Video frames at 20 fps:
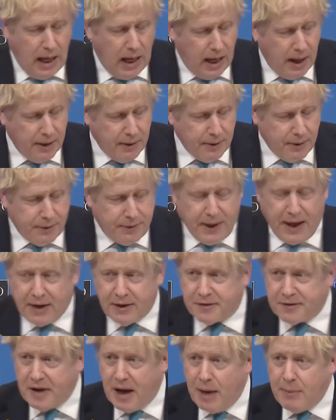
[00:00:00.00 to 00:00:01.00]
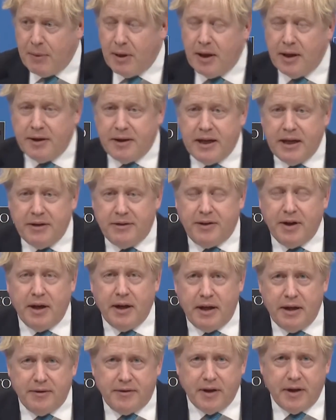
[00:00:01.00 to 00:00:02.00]
Uh, thanks, Sam. Uh, he, di
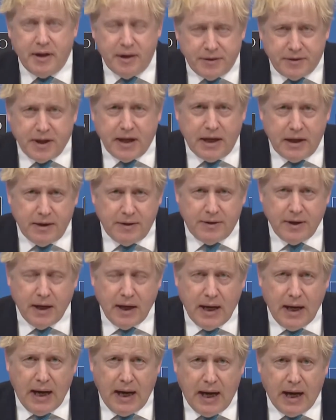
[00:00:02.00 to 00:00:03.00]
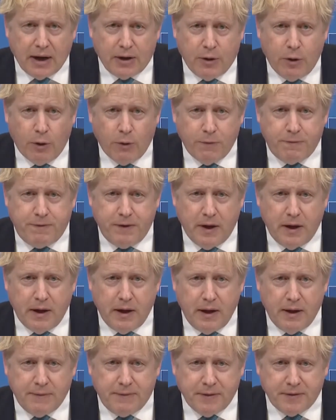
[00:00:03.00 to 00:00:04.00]
he did indeed uh, call
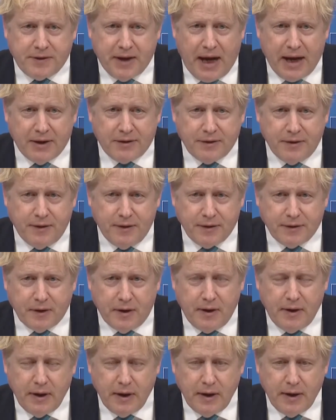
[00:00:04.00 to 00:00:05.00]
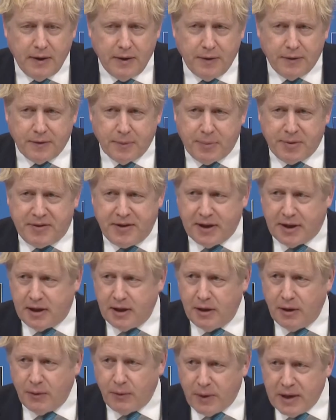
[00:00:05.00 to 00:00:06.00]
for, for tanks, and there's a, there's a
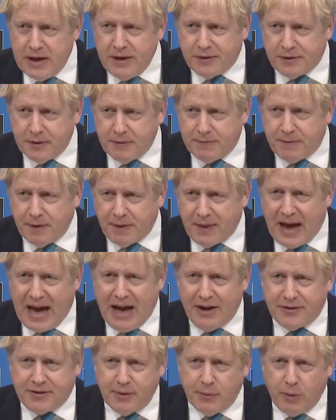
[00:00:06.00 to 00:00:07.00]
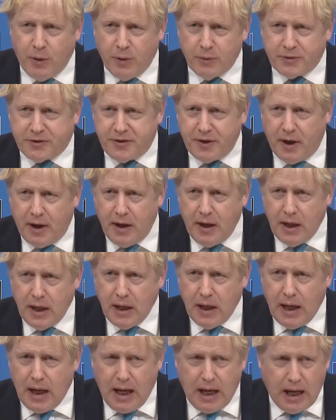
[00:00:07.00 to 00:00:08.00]
particular reason for that. Uh, what, uh,
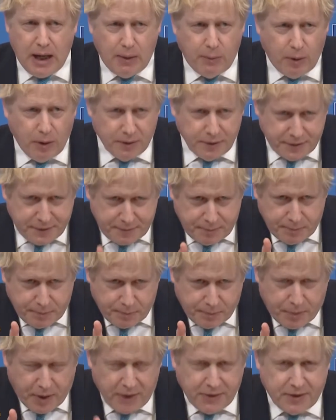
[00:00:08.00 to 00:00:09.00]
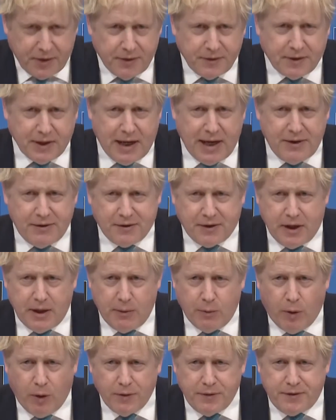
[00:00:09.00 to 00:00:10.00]
uh, what President Zelensky
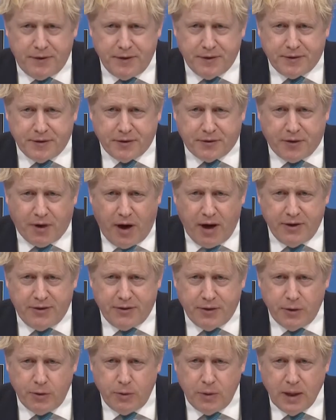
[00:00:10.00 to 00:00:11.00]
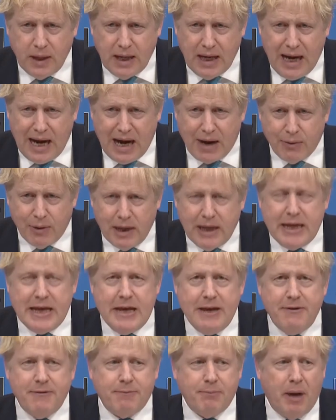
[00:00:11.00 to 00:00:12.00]
wants is to try to uh, relieve